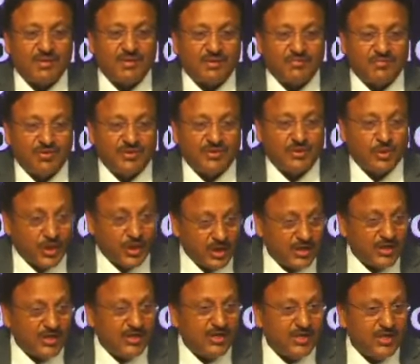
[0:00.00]

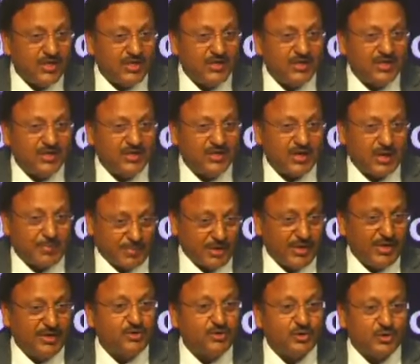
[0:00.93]
visually
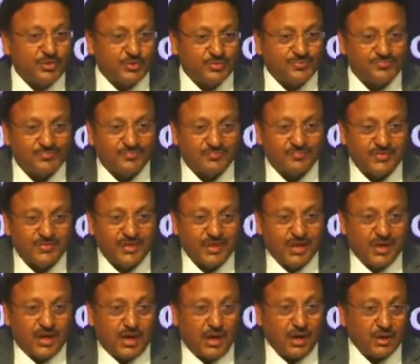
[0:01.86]
appealing to you.
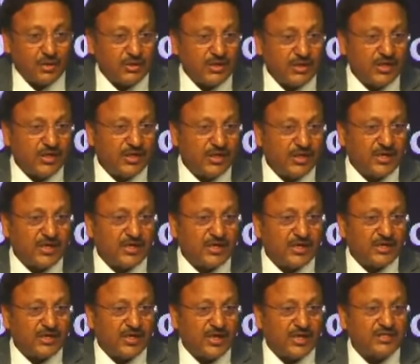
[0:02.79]
How they
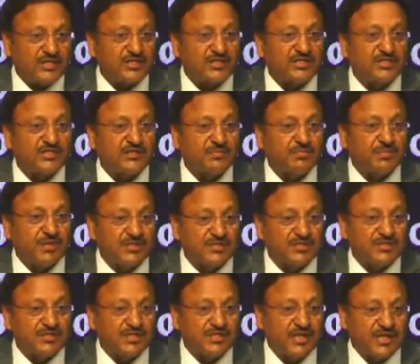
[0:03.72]
conduct elections in
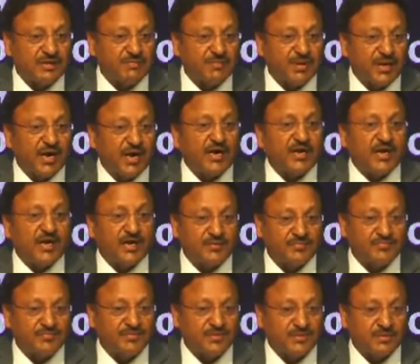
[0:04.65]
places like Meghalaya.
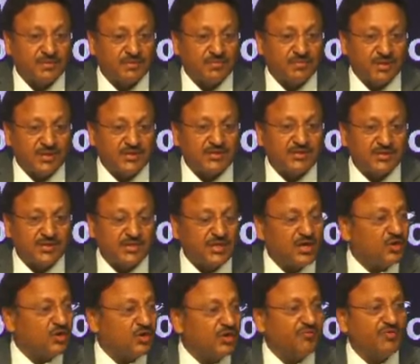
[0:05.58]
Please see
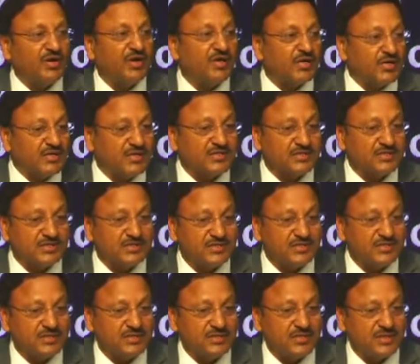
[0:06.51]
how difficult it is.
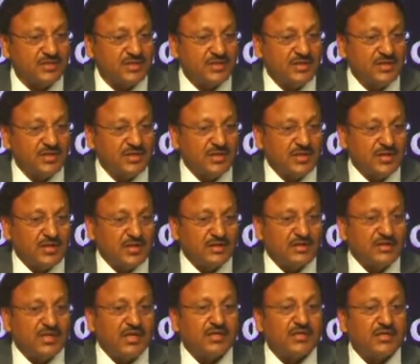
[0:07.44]

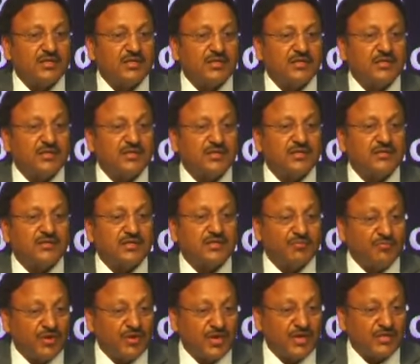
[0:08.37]
There,
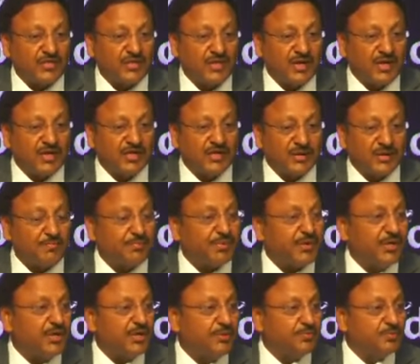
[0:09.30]
somewhere there are
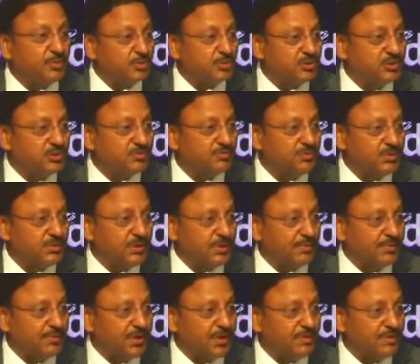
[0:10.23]
temporary booths,
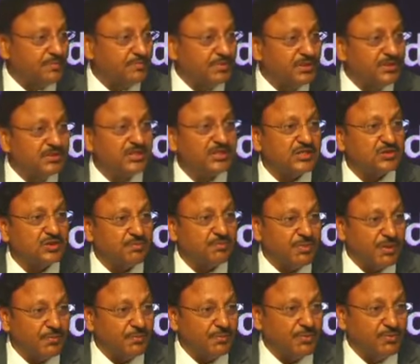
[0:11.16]
temporary bridges of
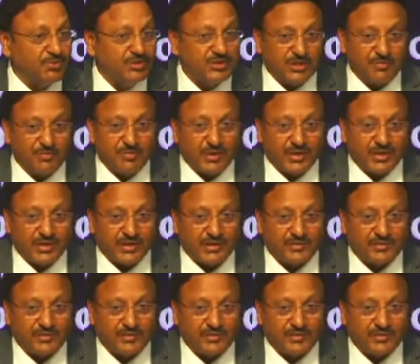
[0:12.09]
bamboo which are made.